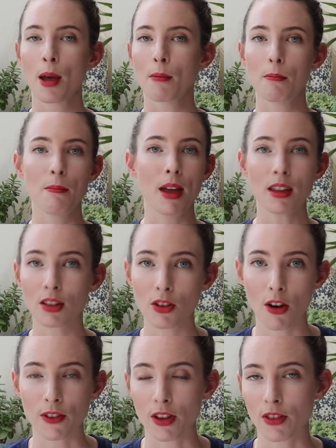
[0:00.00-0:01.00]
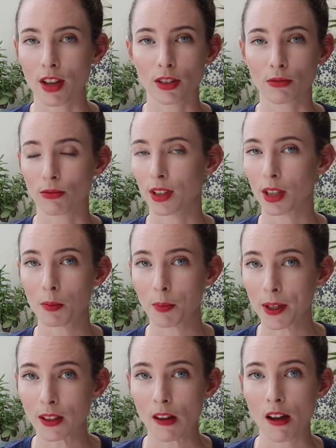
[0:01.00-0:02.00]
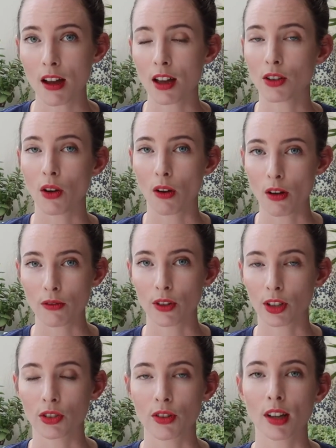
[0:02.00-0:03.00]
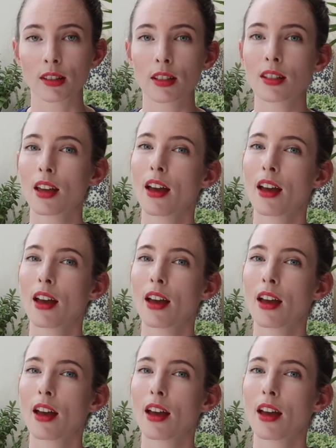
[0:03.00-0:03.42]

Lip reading: Make a coffee that's really bitter and over-extracted.